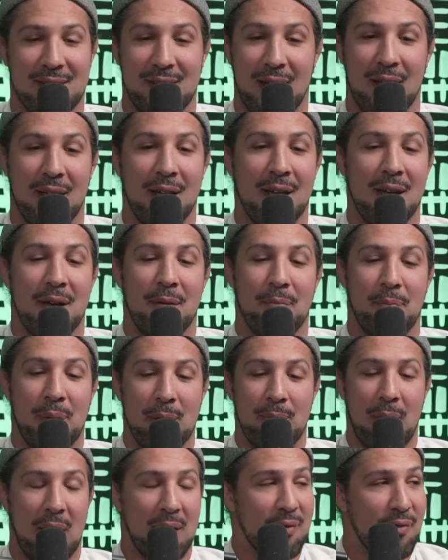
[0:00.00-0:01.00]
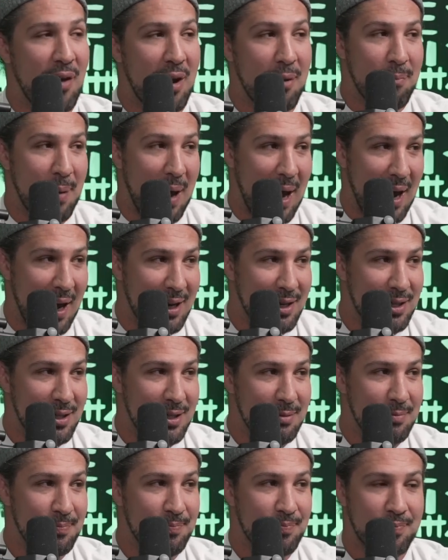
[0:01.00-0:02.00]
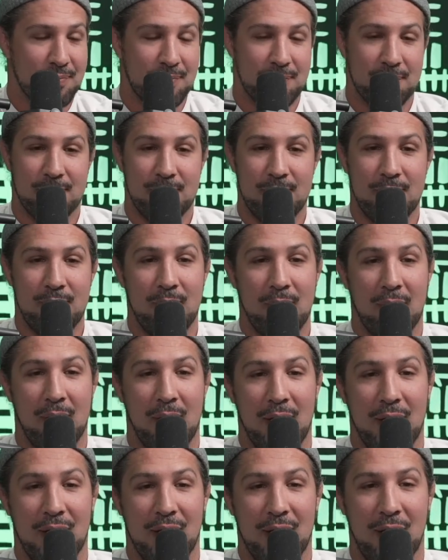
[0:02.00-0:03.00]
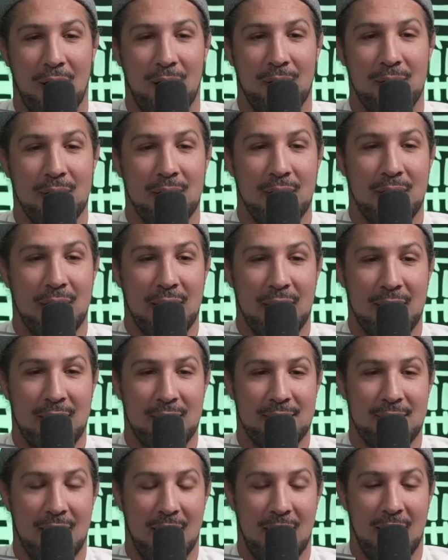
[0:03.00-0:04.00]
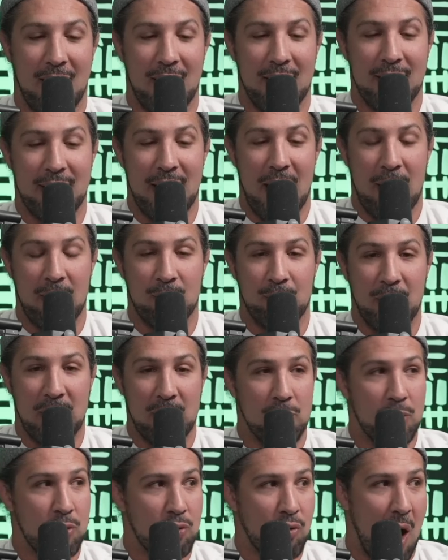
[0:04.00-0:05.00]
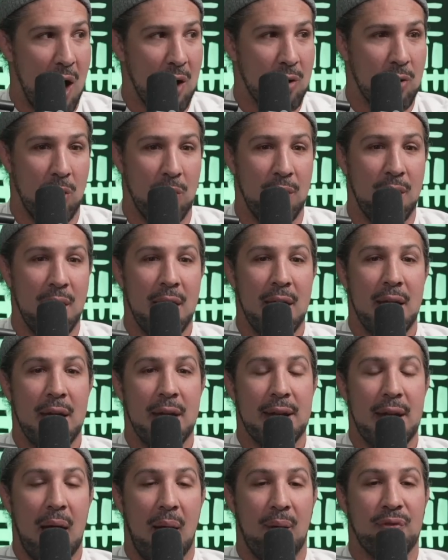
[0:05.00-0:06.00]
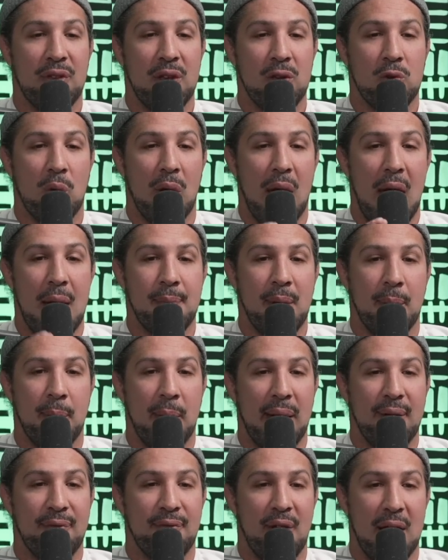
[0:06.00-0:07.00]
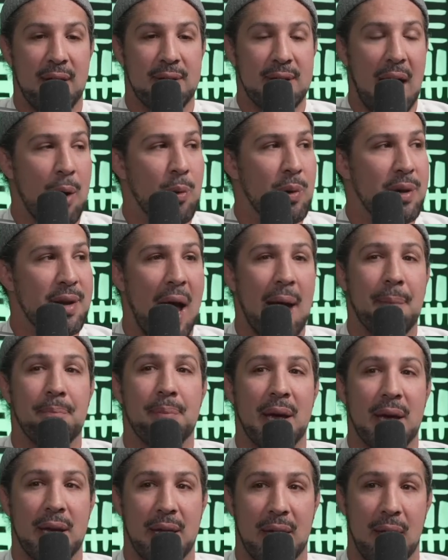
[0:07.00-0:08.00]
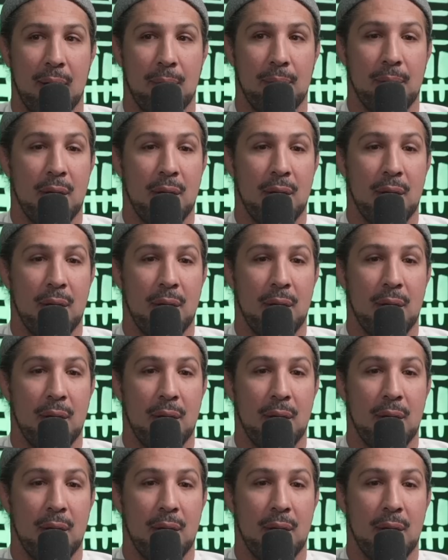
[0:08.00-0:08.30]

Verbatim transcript: Say beat Michael Venom Page. That's ins- yeah, that was crazy. You know, he's uh, now he's beat Luke Rockhold. Now, if these were MMA fights, I would not pick him.